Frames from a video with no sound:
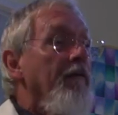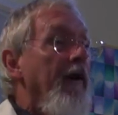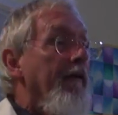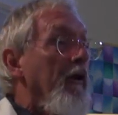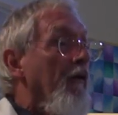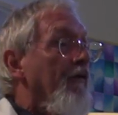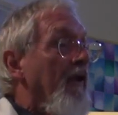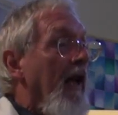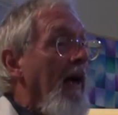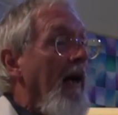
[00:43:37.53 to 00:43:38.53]
Very
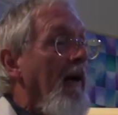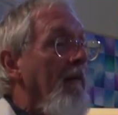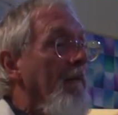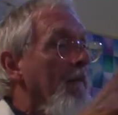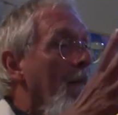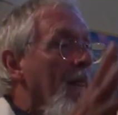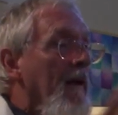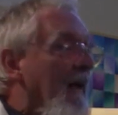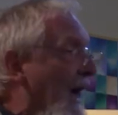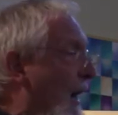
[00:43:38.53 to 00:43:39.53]
often,
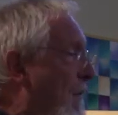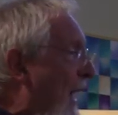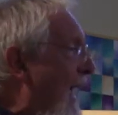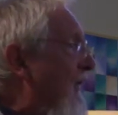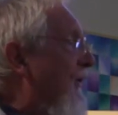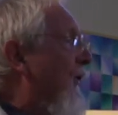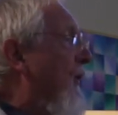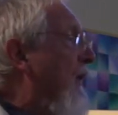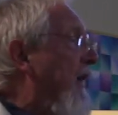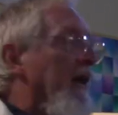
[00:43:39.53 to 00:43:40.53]
our patterns
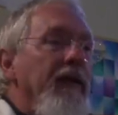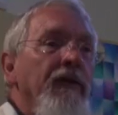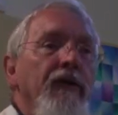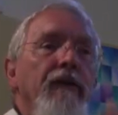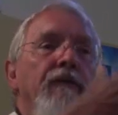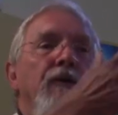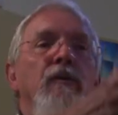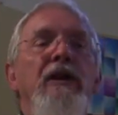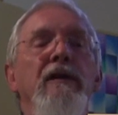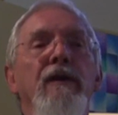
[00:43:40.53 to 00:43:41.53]
that we get into through the
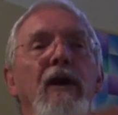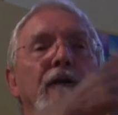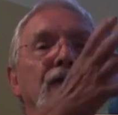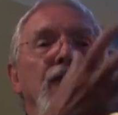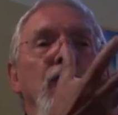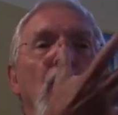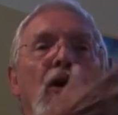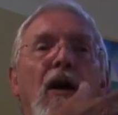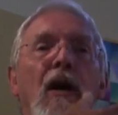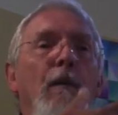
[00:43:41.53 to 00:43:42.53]
wheel of life just
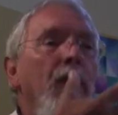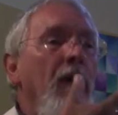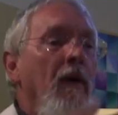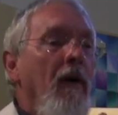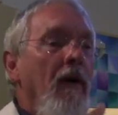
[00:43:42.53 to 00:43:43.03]
lock up,